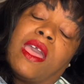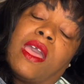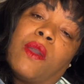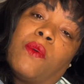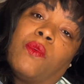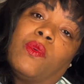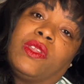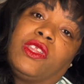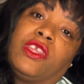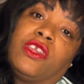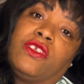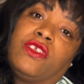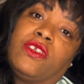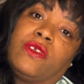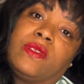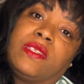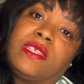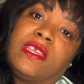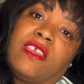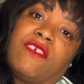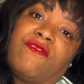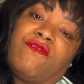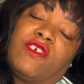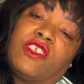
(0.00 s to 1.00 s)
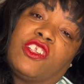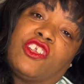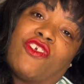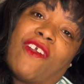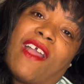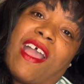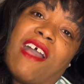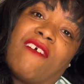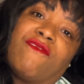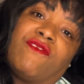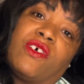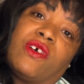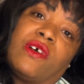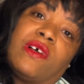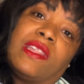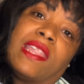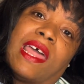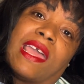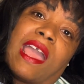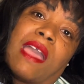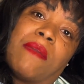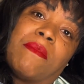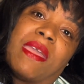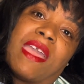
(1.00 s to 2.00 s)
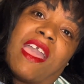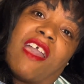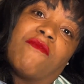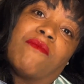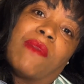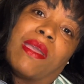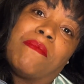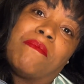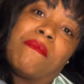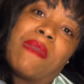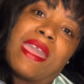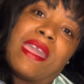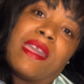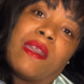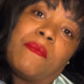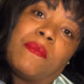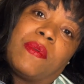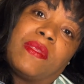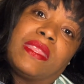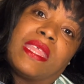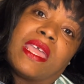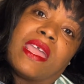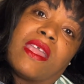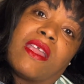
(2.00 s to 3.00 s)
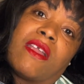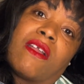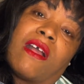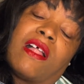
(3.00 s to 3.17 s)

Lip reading: When you're using it for travel, like I may have my makeup in there.